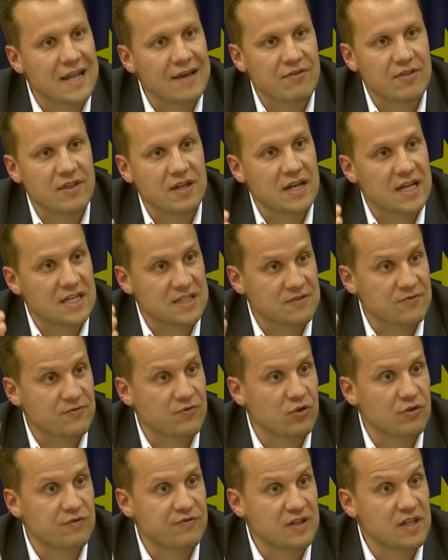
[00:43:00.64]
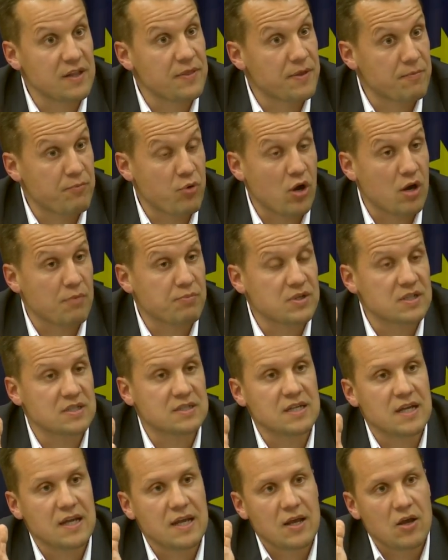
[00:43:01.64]
nevertheless fulfilled the
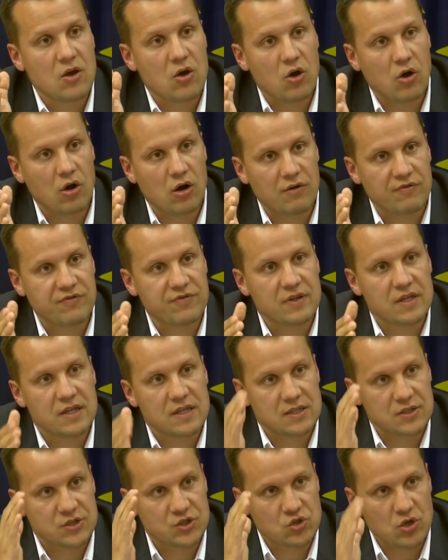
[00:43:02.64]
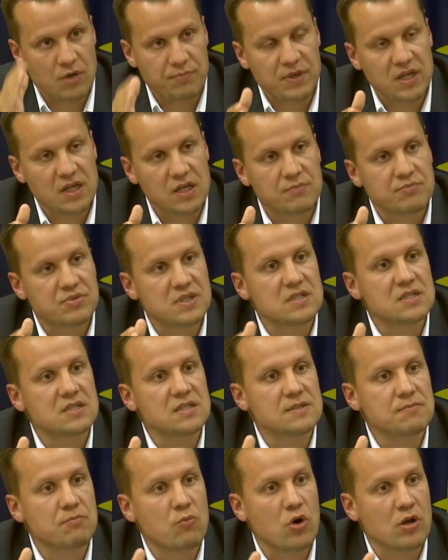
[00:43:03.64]
purpose of stopping a
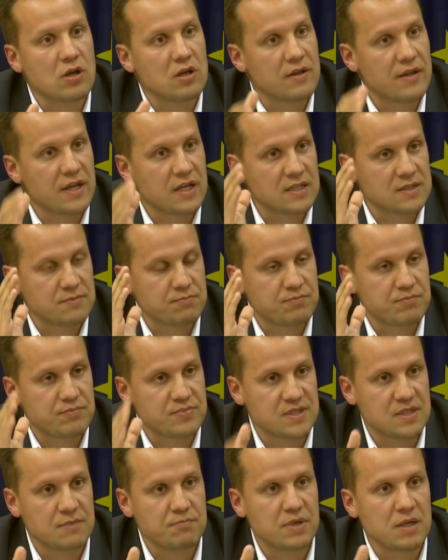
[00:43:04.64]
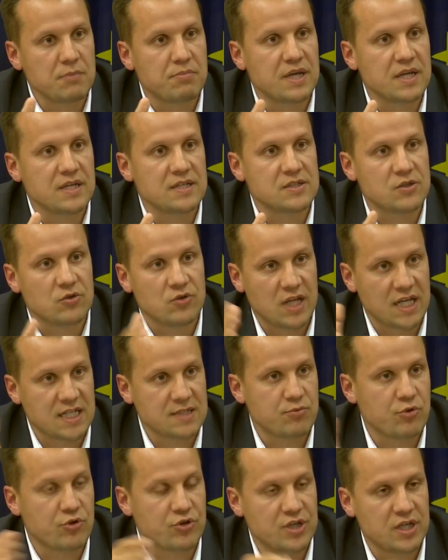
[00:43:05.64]
business model that is simply based on
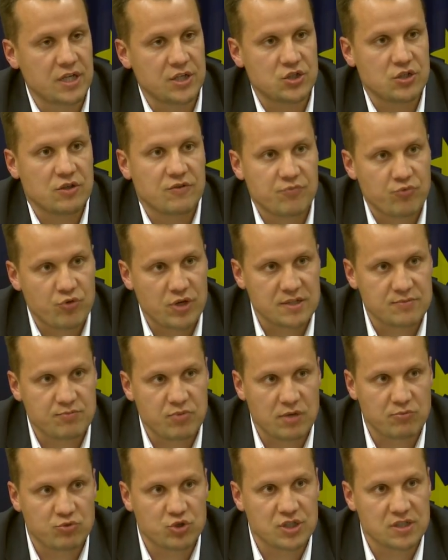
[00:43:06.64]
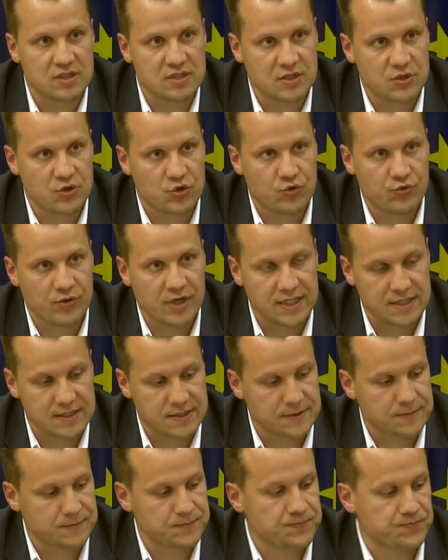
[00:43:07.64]
exploitation of press publishers'
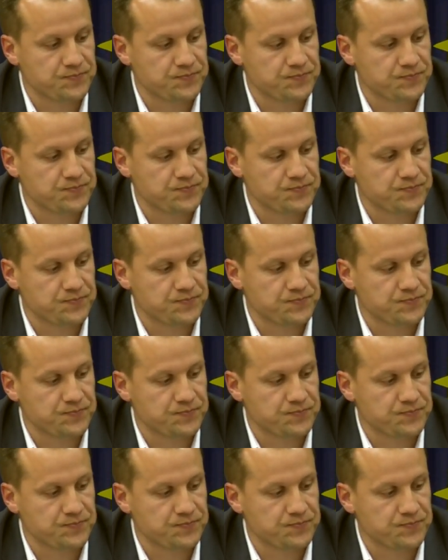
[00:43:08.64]
rights.